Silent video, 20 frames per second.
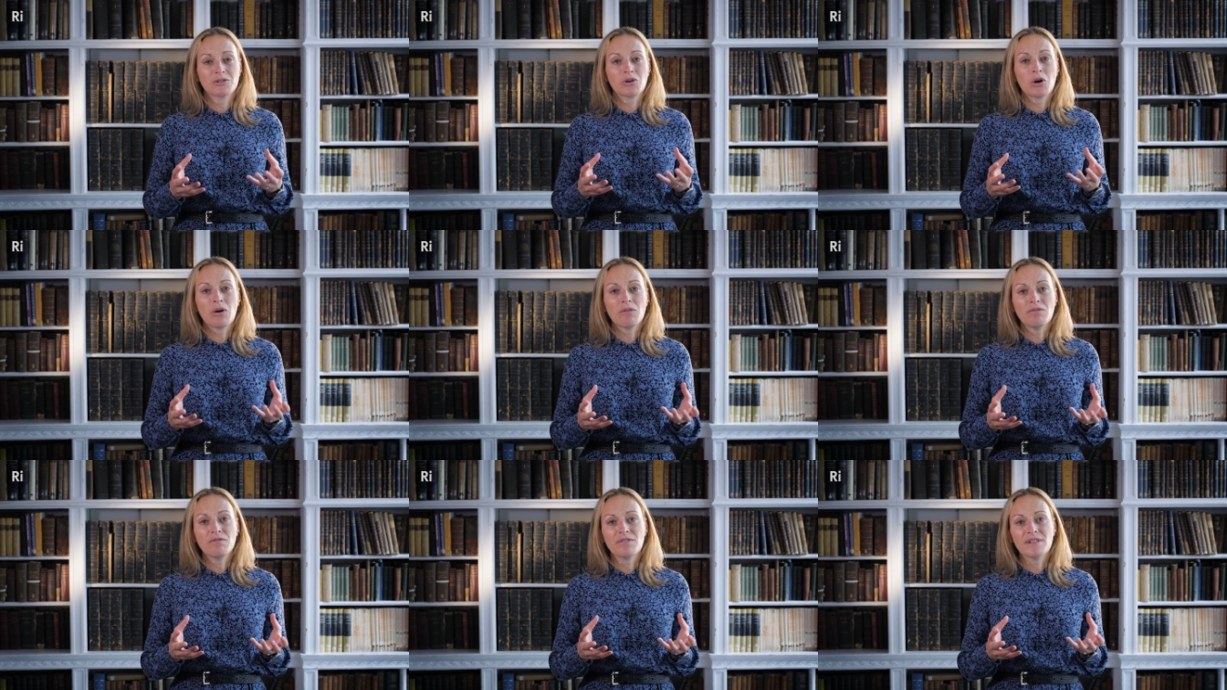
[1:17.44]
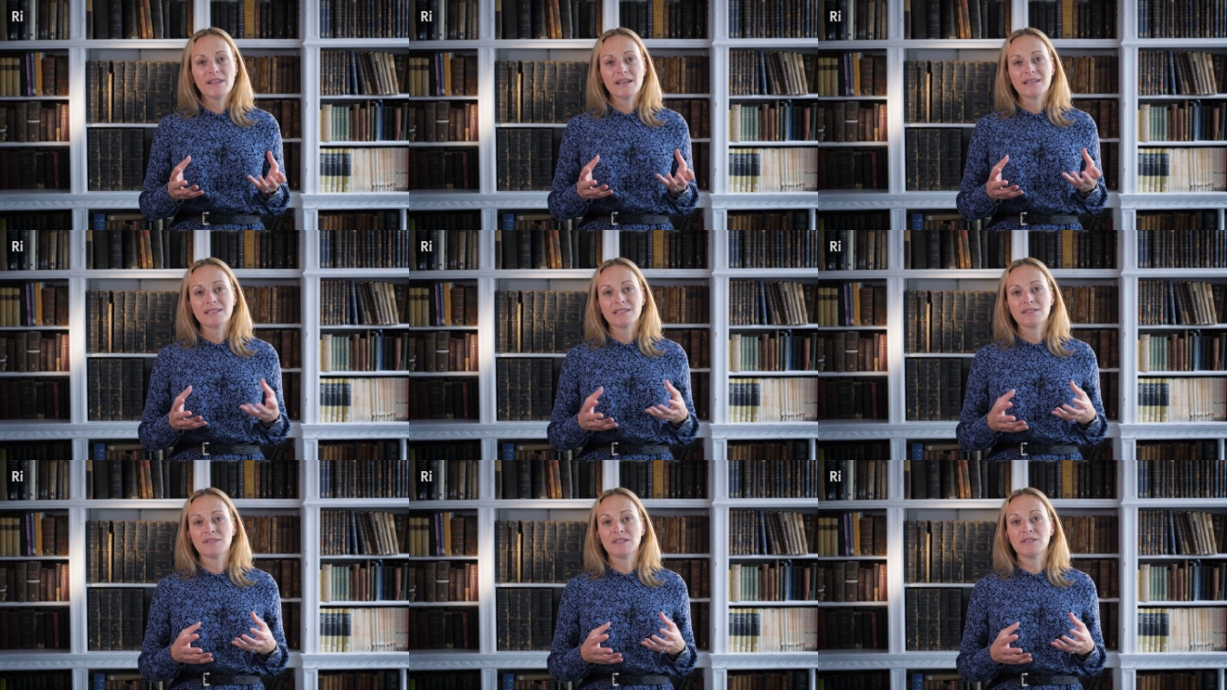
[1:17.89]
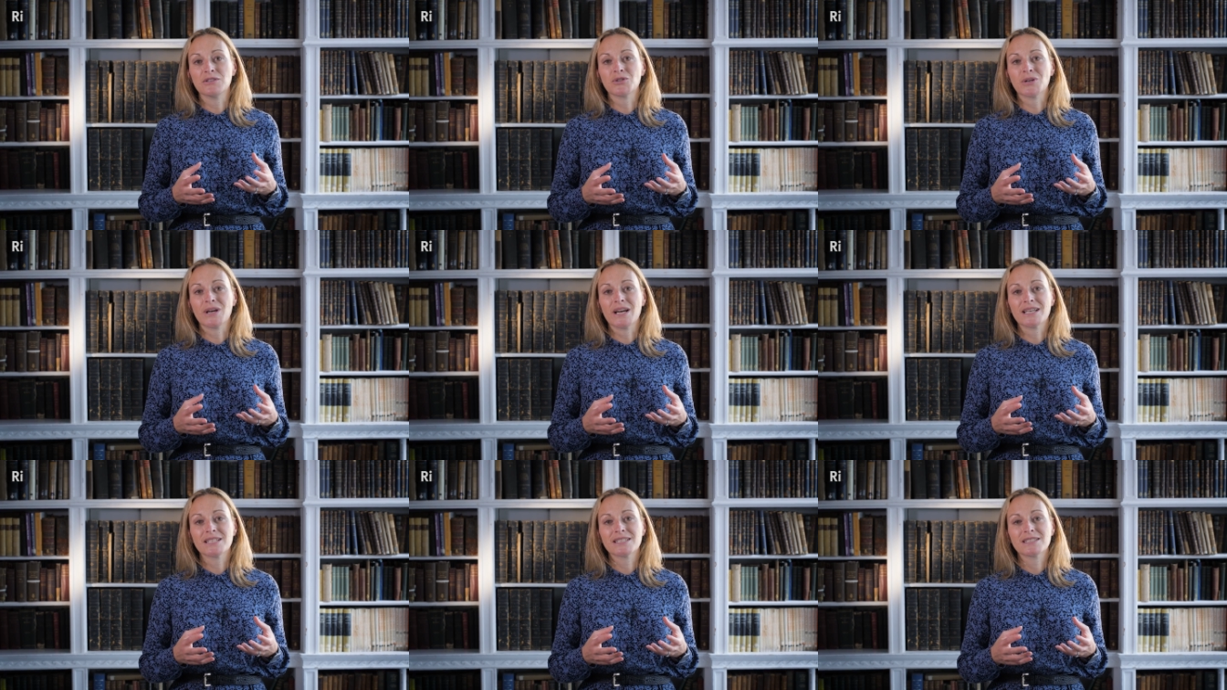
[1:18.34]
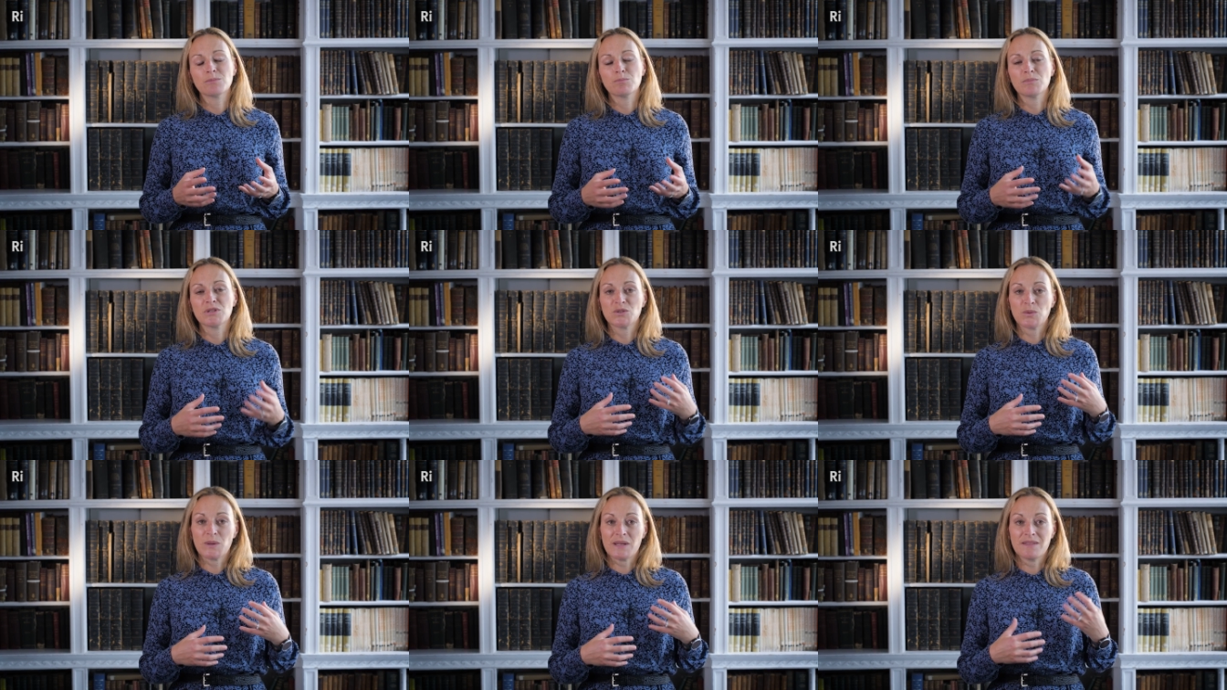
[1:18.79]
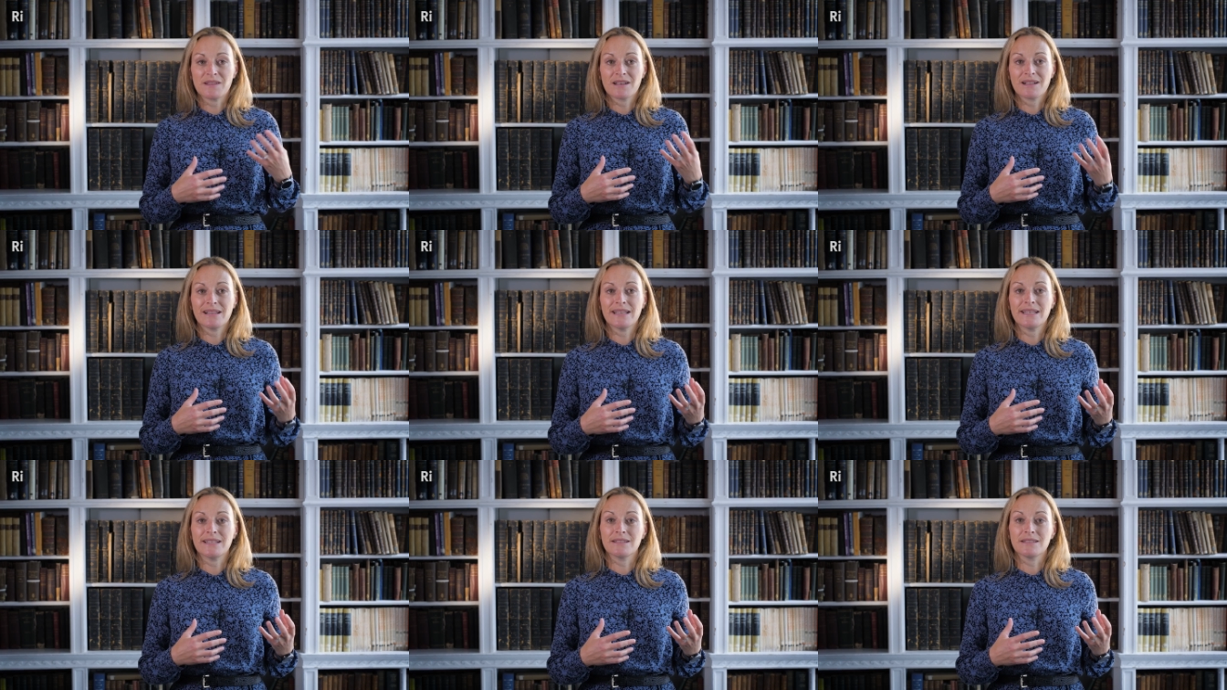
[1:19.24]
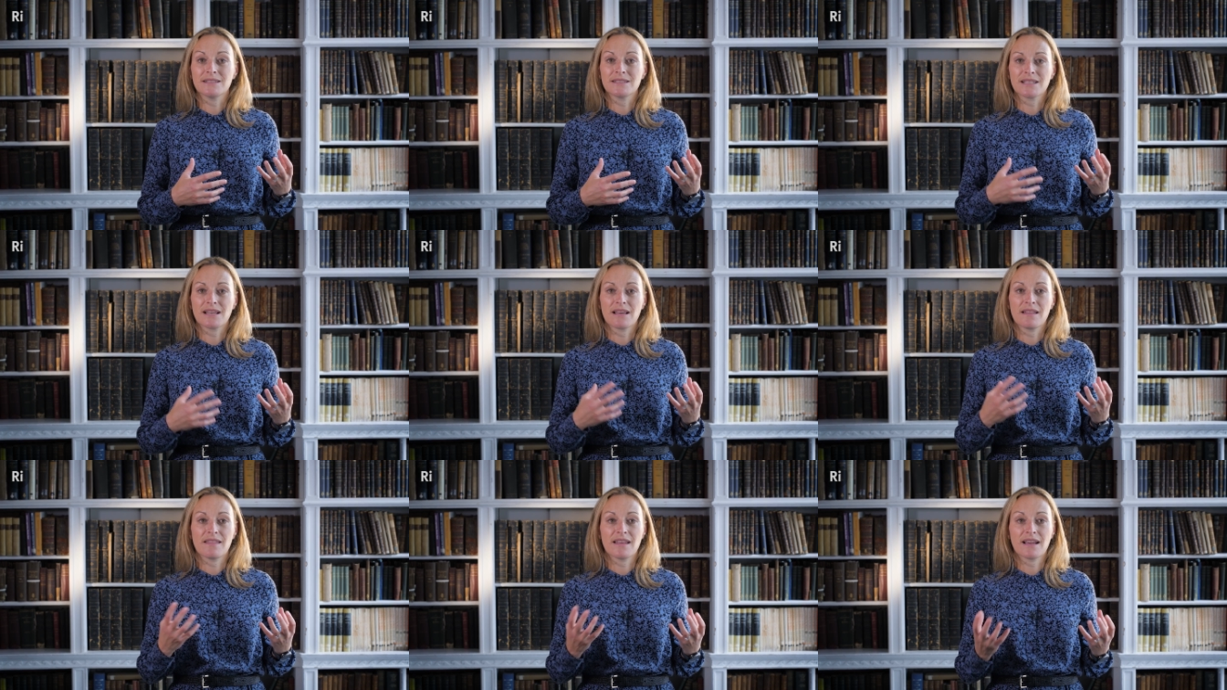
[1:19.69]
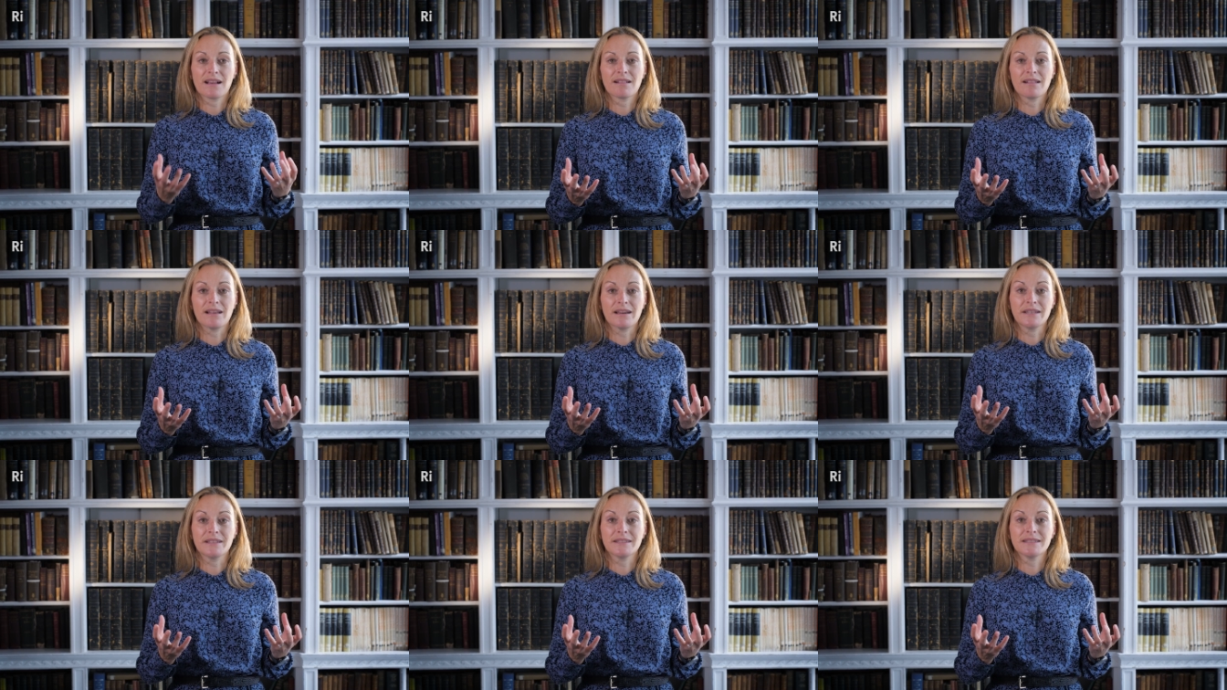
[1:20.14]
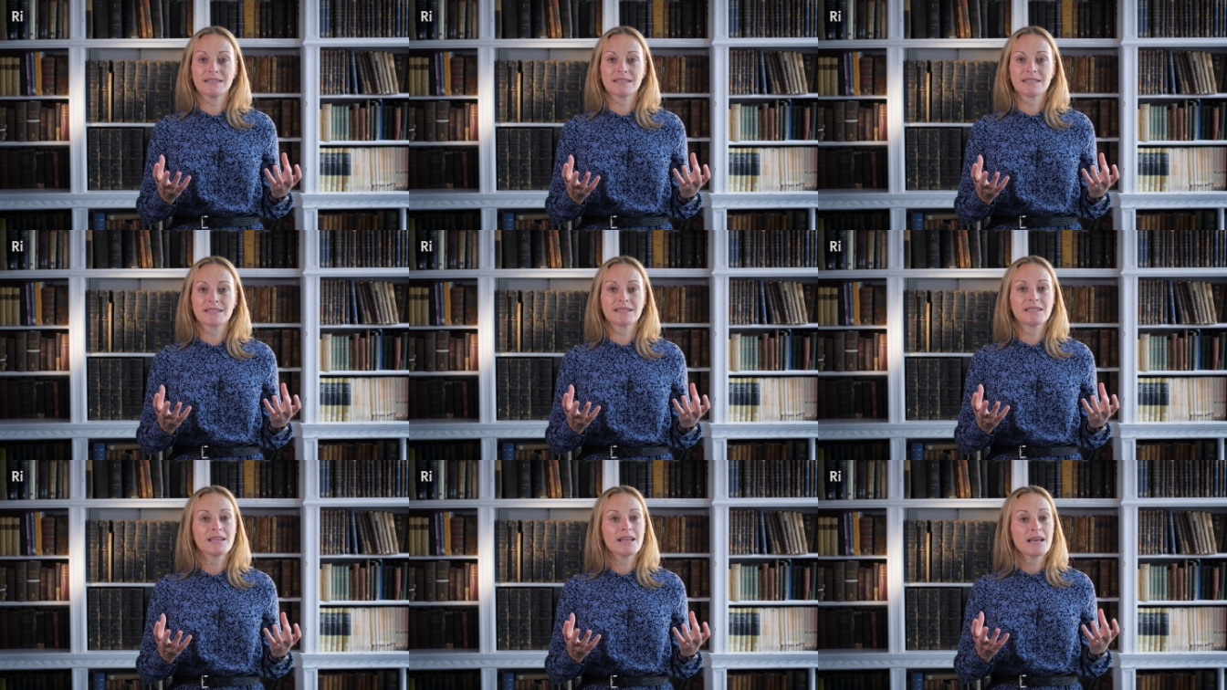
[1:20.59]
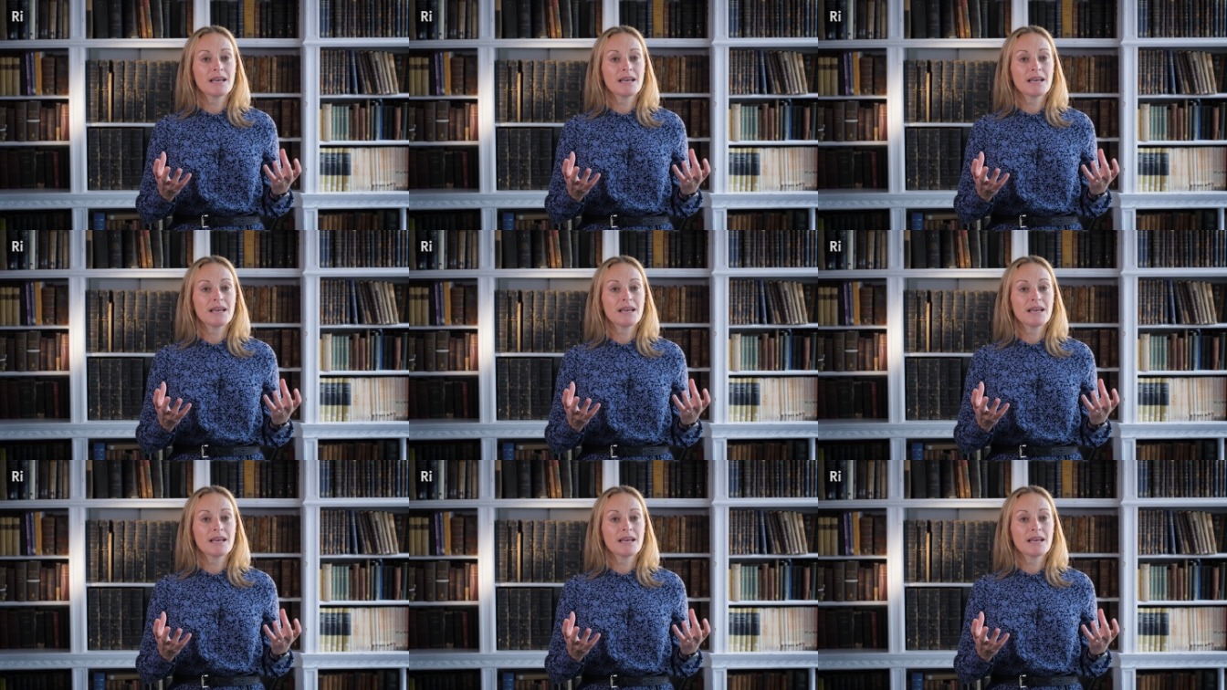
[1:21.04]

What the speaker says: a conflict of interest between the cleaners and their clients.